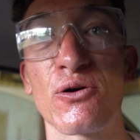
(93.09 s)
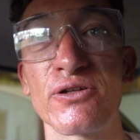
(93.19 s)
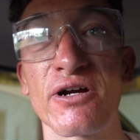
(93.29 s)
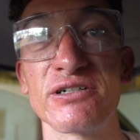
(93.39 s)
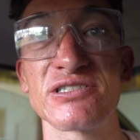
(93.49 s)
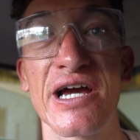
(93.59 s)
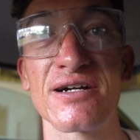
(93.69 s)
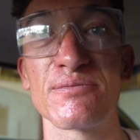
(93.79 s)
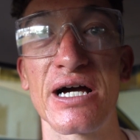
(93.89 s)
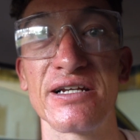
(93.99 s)
hold our
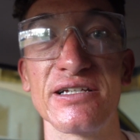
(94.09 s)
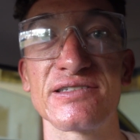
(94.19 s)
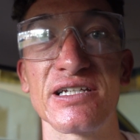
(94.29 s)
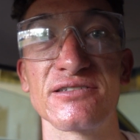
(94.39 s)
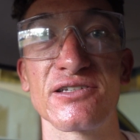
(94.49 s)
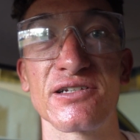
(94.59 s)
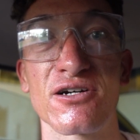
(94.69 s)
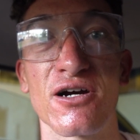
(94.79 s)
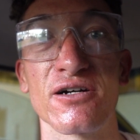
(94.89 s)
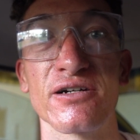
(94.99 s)
entire bodies into the
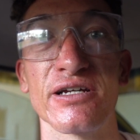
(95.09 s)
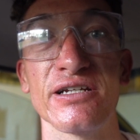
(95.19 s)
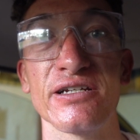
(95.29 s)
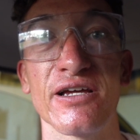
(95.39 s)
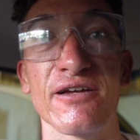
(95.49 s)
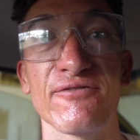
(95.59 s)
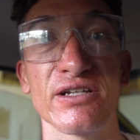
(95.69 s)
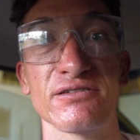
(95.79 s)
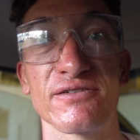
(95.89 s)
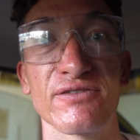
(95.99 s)
car in an
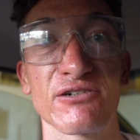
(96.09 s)
event of a